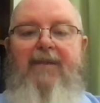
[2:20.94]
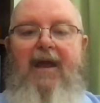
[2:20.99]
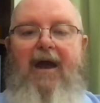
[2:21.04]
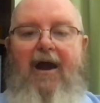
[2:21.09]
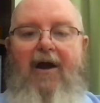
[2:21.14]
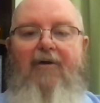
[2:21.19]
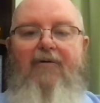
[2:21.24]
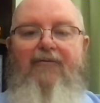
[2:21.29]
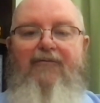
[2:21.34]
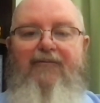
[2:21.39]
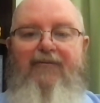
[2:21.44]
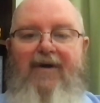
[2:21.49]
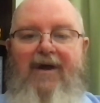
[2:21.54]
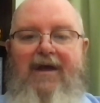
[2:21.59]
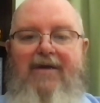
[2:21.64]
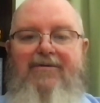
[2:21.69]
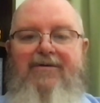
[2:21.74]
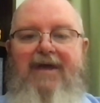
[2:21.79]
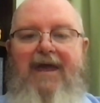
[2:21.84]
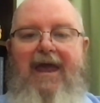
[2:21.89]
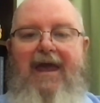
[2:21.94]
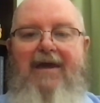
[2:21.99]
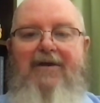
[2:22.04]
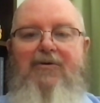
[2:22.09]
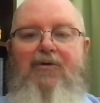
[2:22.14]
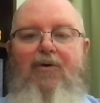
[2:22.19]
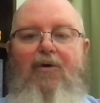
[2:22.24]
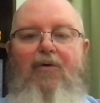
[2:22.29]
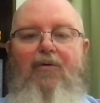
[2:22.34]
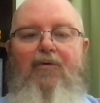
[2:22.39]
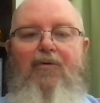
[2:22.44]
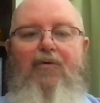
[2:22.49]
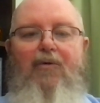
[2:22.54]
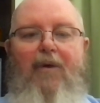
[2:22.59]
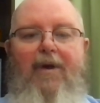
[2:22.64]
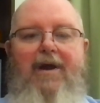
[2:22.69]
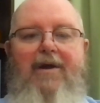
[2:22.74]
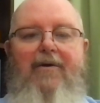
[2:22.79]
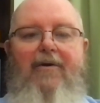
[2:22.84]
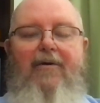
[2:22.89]
our faith can grow
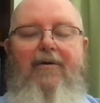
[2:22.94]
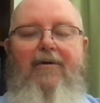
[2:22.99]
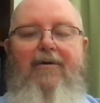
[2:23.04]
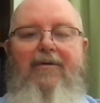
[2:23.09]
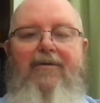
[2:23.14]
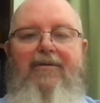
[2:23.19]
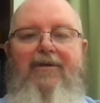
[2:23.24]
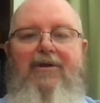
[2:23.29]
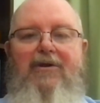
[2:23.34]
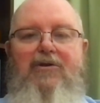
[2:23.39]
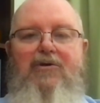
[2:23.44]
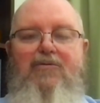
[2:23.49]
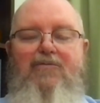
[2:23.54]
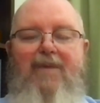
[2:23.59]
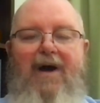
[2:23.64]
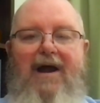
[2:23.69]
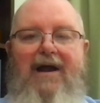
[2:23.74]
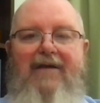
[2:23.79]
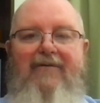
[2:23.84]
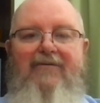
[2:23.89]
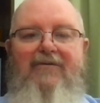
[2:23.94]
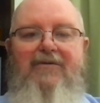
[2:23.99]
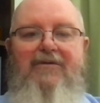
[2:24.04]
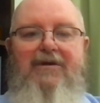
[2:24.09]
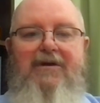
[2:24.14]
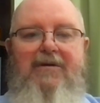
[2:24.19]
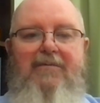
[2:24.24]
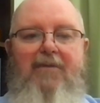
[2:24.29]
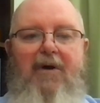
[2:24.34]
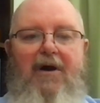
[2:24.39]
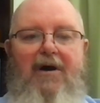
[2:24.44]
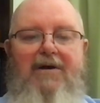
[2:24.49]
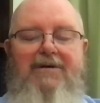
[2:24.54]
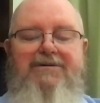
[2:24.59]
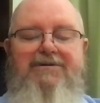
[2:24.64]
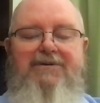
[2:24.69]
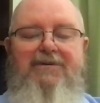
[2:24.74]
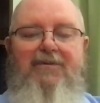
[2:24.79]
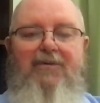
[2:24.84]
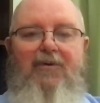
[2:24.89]
greater than you might even think
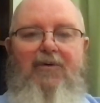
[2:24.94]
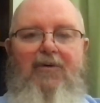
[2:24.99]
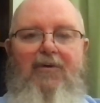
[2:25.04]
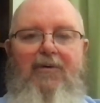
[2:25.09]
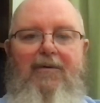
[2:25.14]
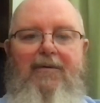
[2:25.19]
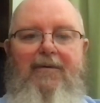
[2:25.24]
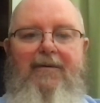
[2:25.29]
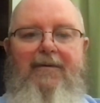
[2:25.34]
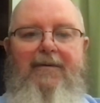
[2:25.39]
possible.